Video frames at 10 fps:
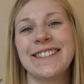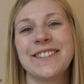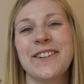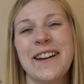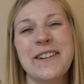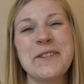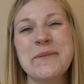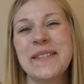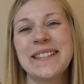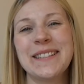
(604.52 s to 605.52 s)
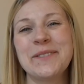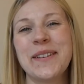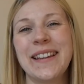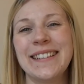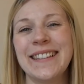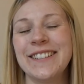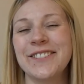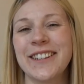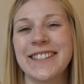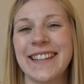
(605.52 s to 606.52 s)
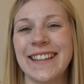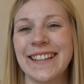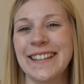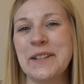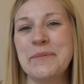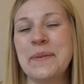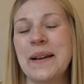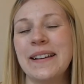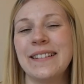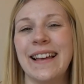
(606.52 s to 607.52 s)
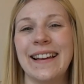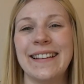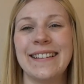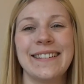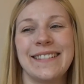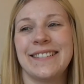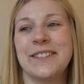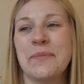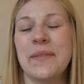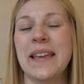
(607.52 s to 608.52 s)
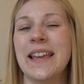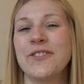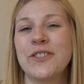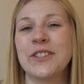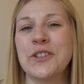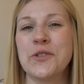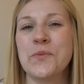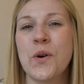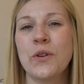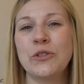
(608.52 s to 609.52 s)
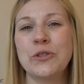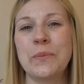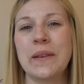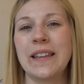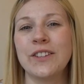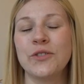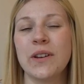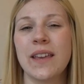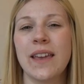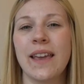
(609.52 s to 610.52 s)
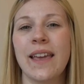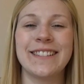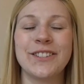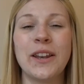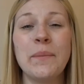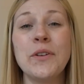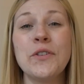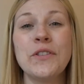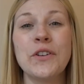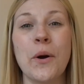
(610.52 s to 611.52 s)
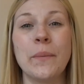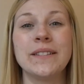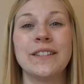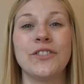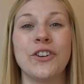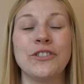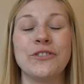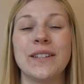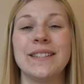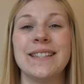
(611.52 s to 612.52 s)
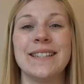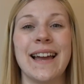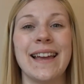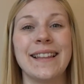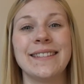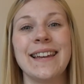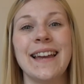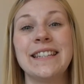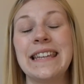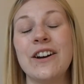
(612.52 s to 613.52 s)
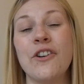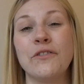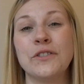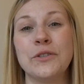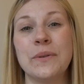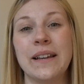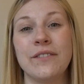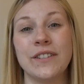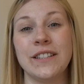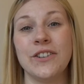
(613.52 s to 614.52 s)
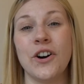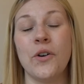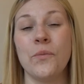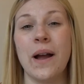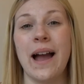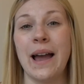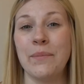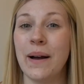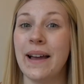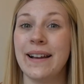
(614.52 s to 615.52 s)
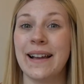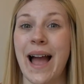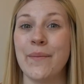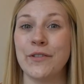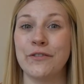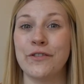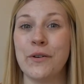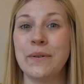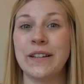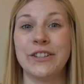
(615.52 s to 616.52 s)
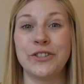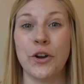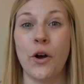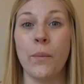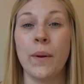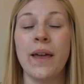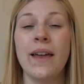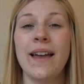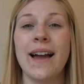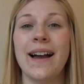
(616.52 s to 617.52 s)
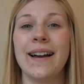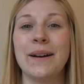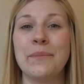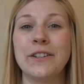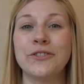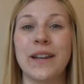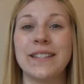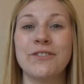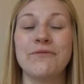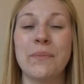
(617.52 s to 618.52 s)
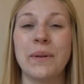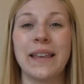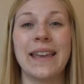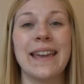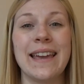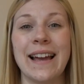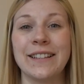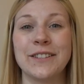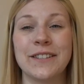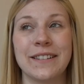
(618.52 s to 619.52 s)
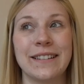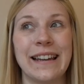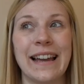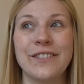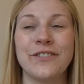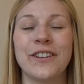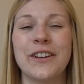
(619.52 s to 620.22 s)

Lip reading: So I hope this has been interesting, a little bit like something interesting to watch, something intriguing. So let me know in the comments if you're interested. I had the idea of doing a video on where I buy a garment from a shop and trying to replicate it as kind of